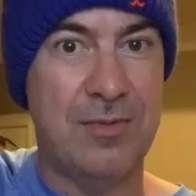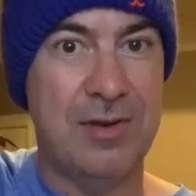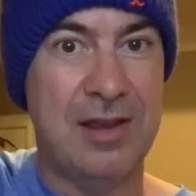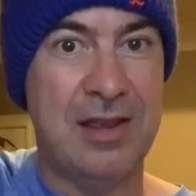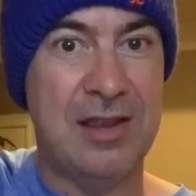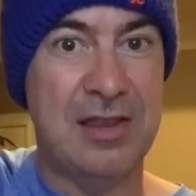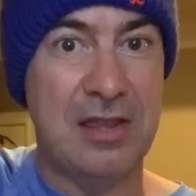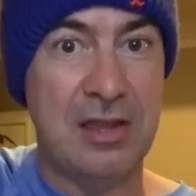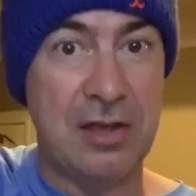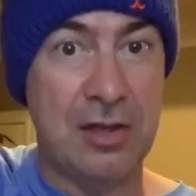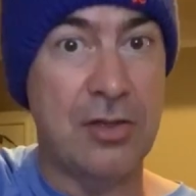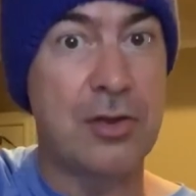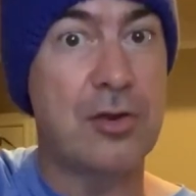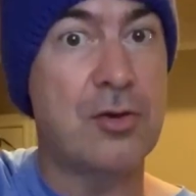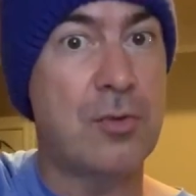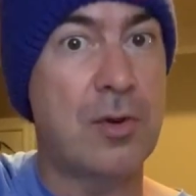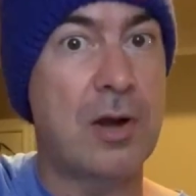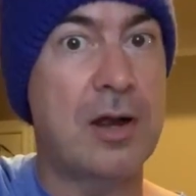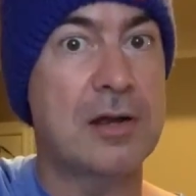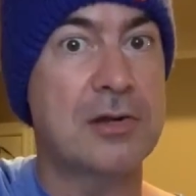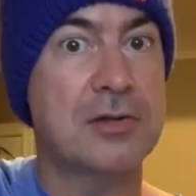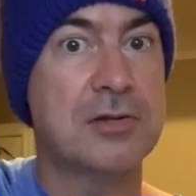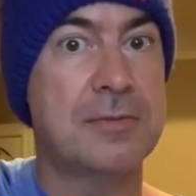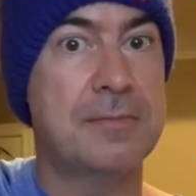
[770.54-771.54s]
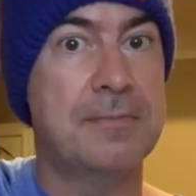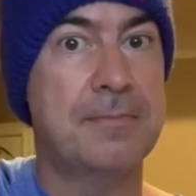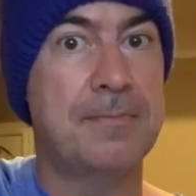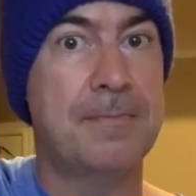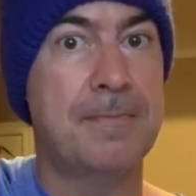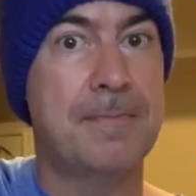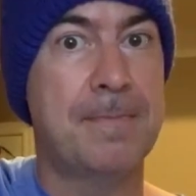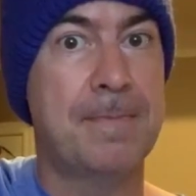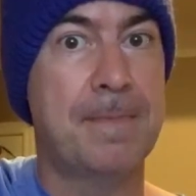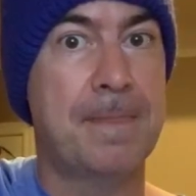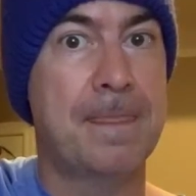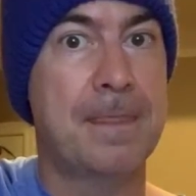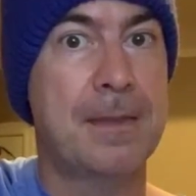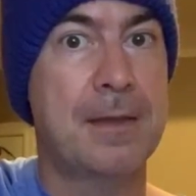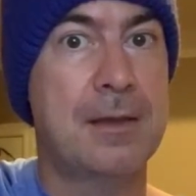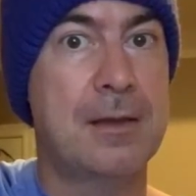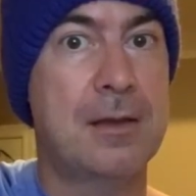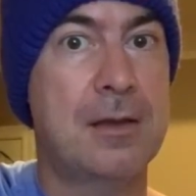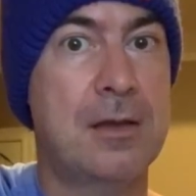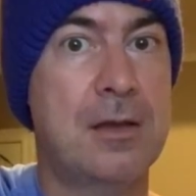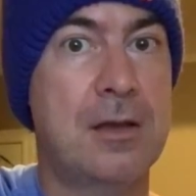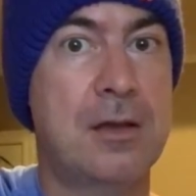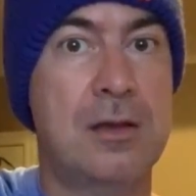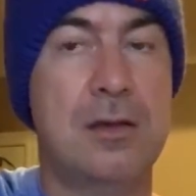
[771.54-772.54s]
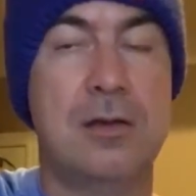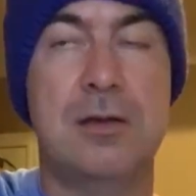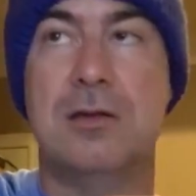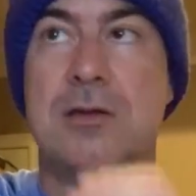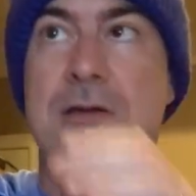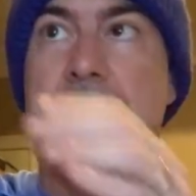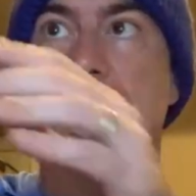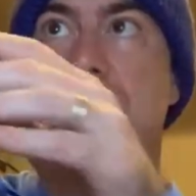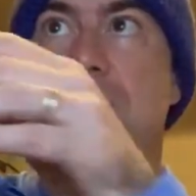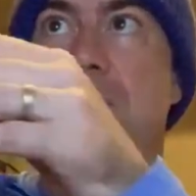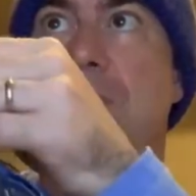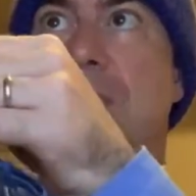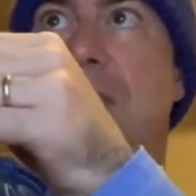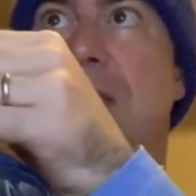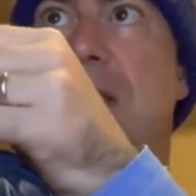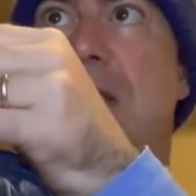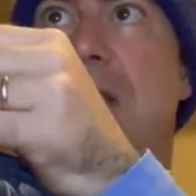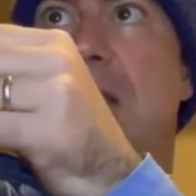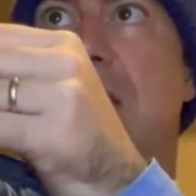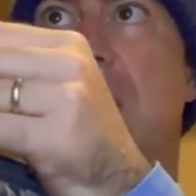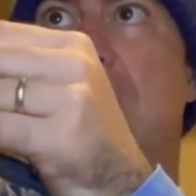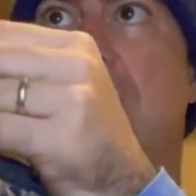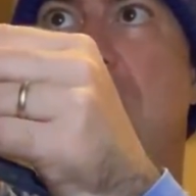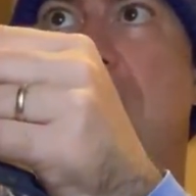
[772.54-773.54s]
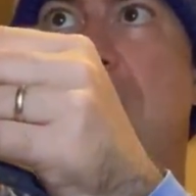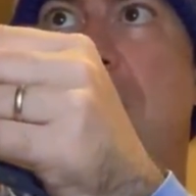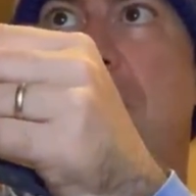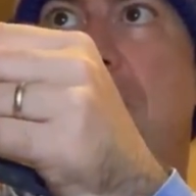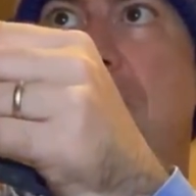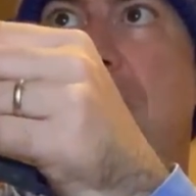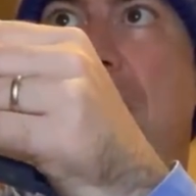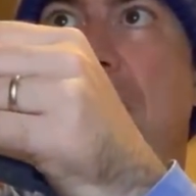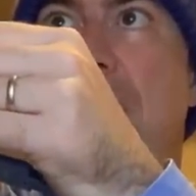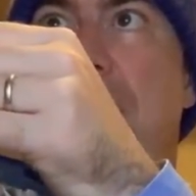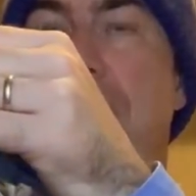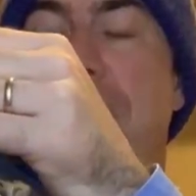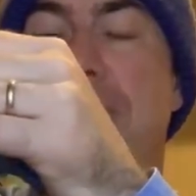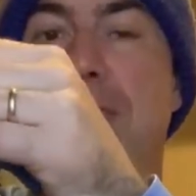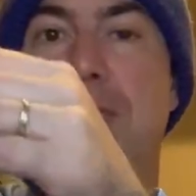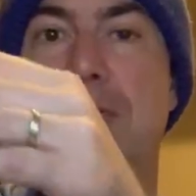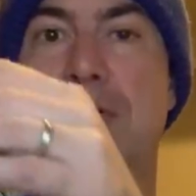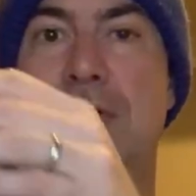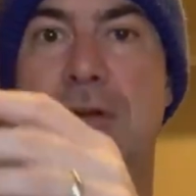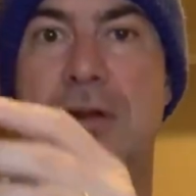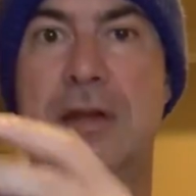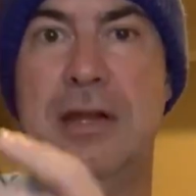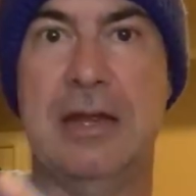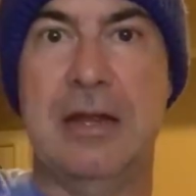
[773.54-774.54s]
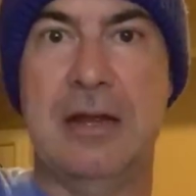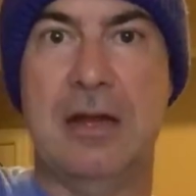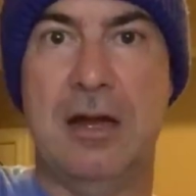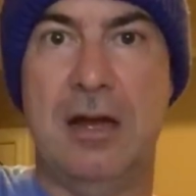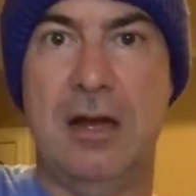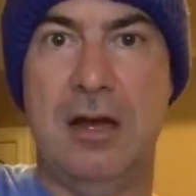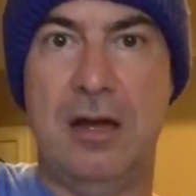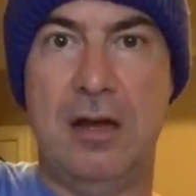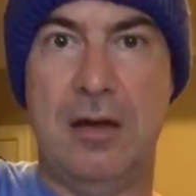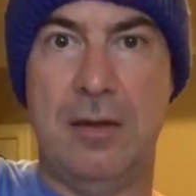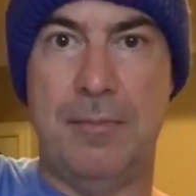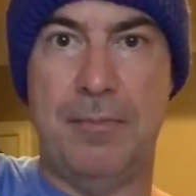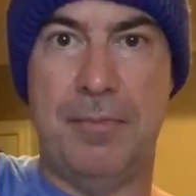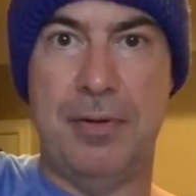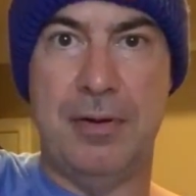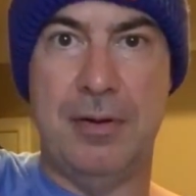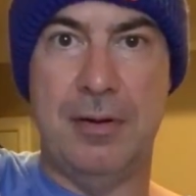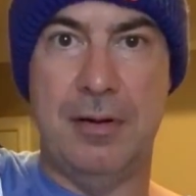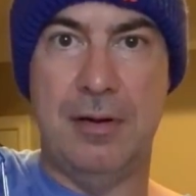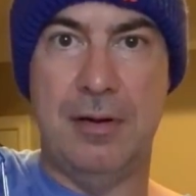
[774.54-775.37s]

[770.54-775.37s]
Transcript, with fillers: in the other direction. So again, by pulling up,